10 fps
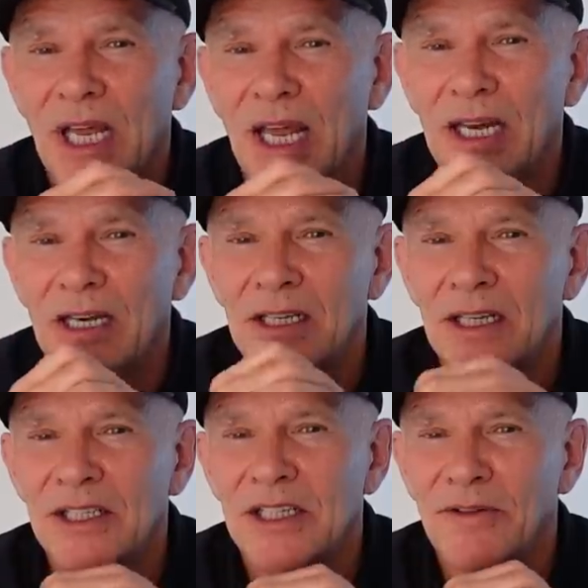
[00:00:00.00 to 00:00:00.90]
and
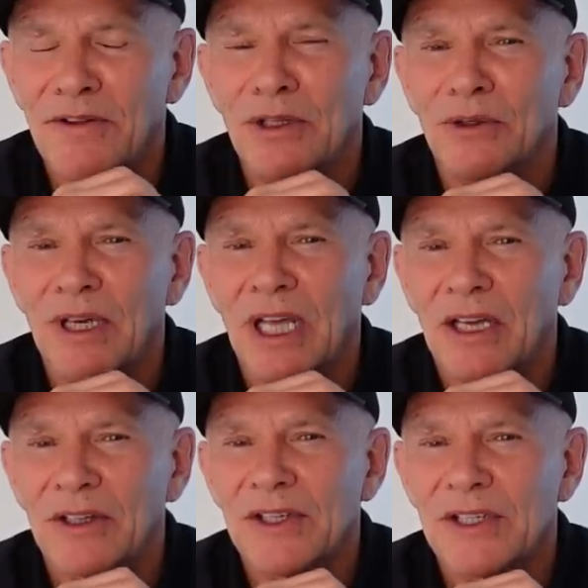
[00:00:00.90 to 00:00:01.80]
it's difficult
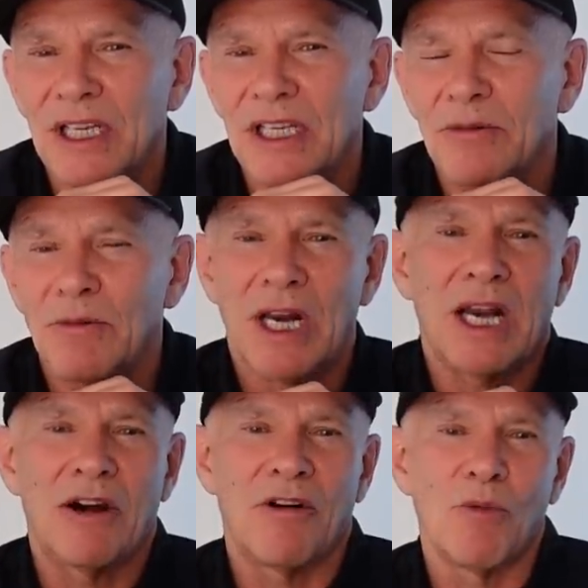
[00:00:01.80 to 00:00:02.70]
now to see that
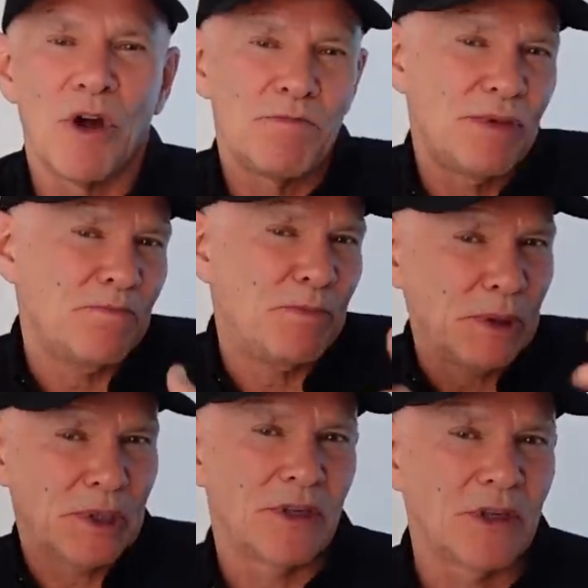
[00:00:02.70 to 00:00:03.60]
McLaren won't be
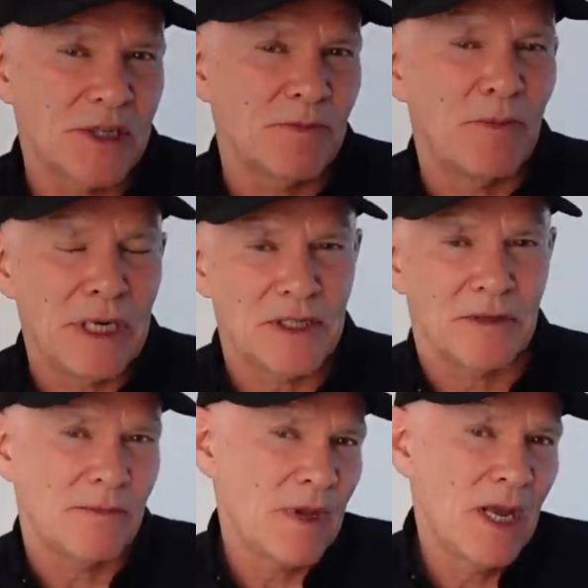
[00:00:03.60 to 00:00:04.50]
building on this
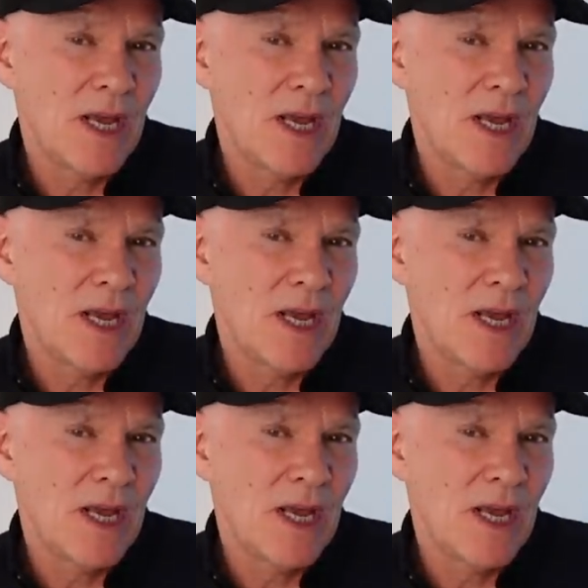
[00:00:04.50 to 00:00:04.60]
momentum